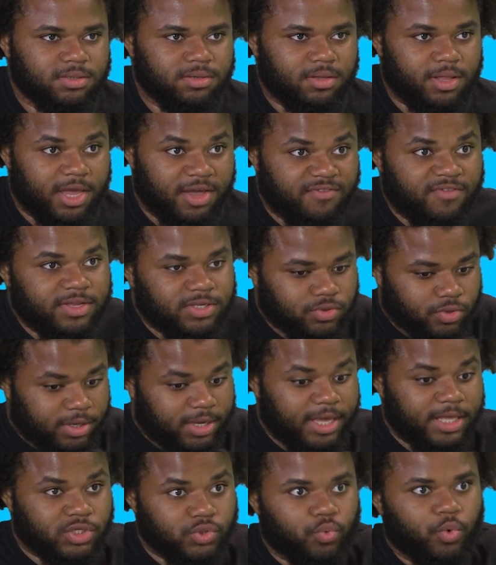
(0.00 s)
like if it
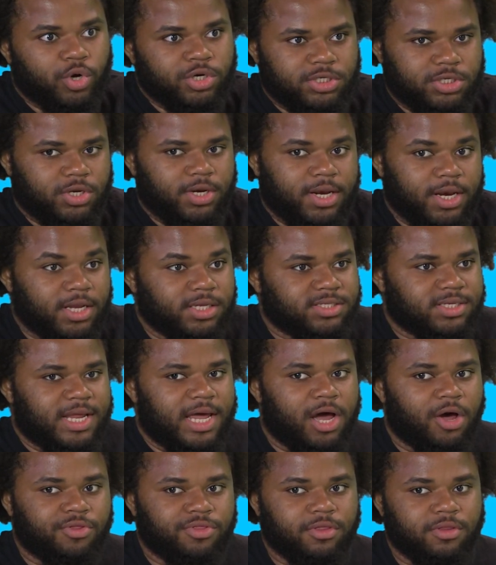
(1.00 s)
gets worse than it is
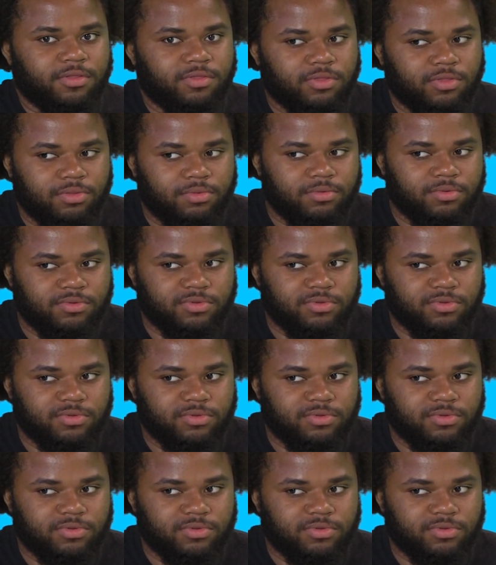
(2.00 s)
now, then